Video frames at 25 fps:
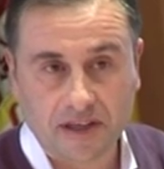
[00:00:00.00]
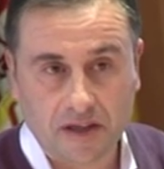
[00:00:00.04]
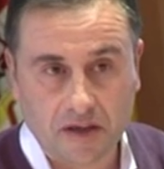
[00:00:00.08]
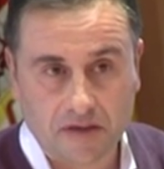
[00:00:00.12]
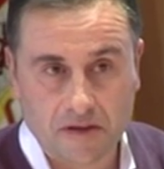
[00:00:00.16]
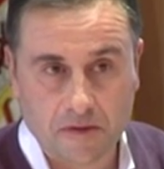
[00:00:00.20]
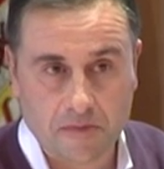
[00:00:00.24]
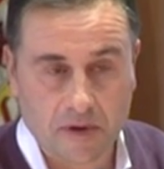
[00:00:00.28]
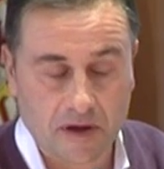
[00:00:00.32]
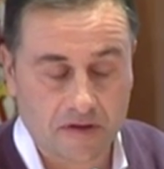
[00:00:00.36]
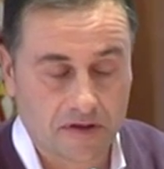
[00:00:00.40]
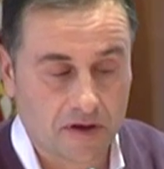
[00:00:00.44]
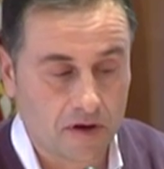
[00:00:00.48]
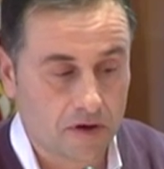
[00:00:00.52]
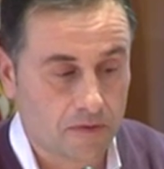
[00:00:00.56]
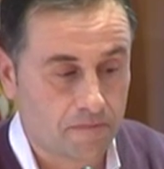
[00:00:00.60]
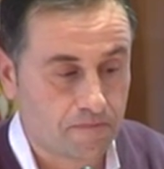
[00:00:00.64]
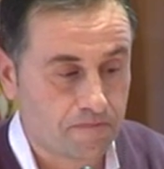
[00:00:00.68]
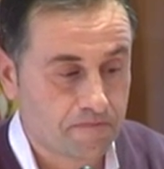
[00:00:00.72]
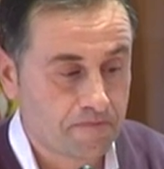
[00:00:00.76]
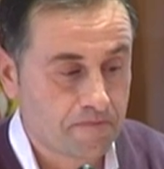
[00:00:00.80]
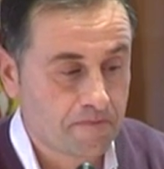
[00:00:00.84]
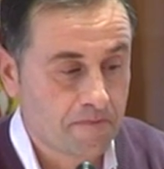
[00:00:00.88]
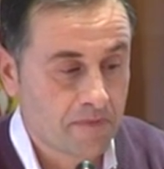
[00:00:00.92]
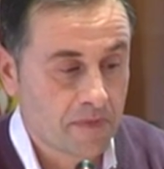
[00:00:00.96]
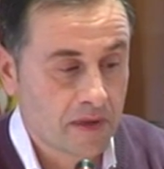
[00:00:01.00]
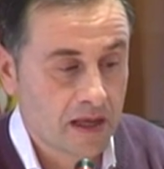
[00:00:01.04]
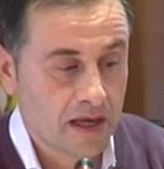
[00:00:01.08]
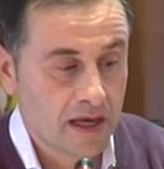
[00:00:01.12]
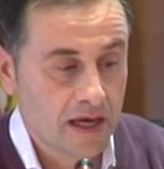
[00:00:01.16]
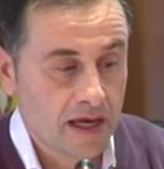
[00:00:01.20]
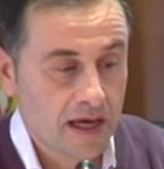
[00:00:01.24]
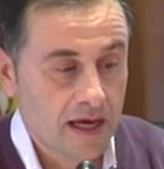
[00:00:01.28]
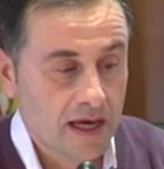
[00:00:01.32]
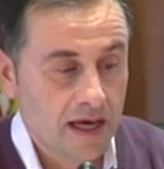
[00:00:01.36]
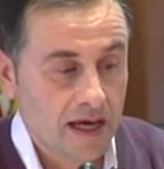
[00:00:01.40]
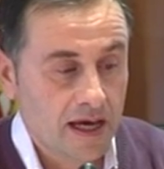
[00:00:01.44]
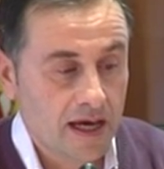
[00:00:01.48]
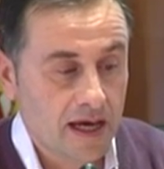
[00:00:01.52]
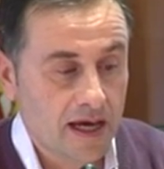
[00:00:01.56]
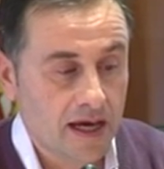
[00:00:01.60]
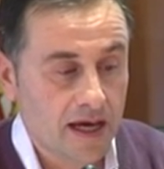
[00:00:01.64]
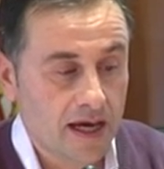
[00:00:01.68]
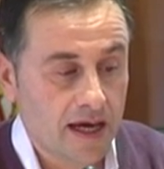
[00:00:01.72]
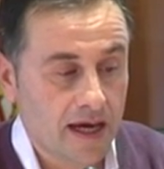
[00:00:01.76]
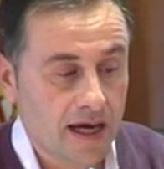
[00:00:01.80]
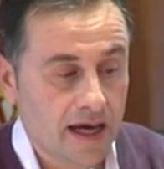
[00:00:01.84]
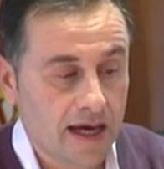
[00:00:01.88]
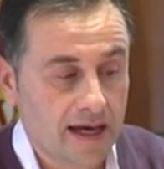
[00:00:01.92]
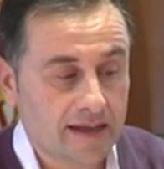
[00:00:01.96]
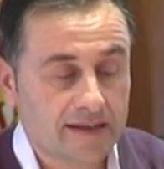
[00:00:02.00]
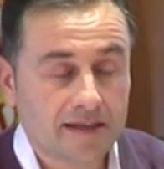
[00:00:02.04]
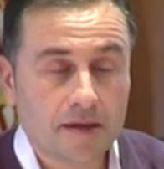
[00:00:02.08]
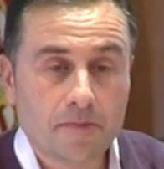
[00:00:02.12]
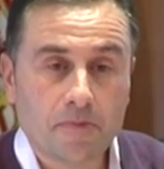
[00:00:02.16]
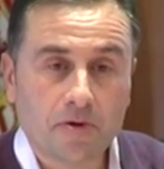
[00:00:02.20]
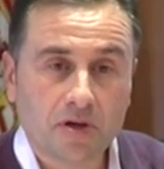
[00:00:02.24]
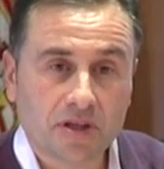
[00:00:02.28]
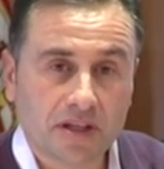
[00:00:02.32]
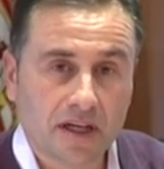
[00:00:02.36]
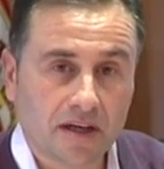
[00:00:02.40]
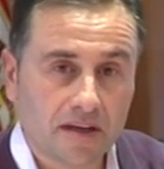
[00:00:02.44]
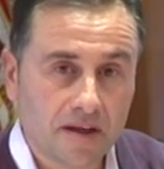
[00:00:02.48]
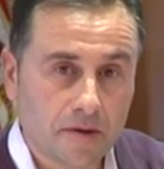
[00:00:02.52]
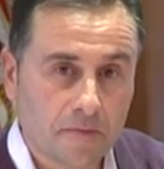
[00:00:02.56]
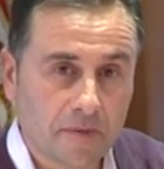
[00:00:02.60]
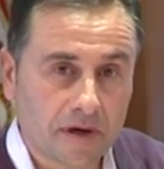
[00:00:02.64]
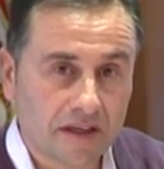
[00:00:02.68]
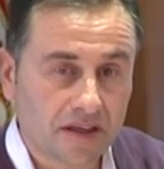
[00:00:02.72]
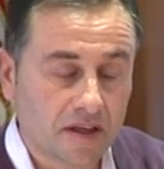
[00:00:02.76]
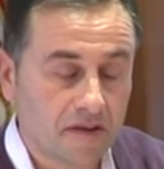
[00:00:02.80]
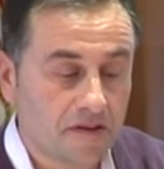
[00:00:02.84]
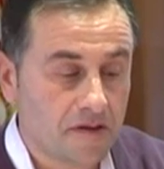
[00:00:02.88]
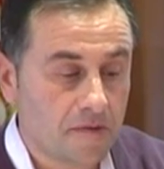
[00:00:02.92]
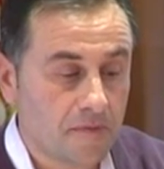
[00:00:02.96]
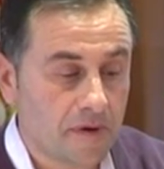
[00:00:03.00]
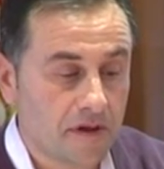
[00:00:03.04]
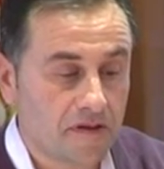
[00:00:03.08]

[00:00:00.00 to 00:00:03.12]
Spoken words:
In fact, it is the participation portal.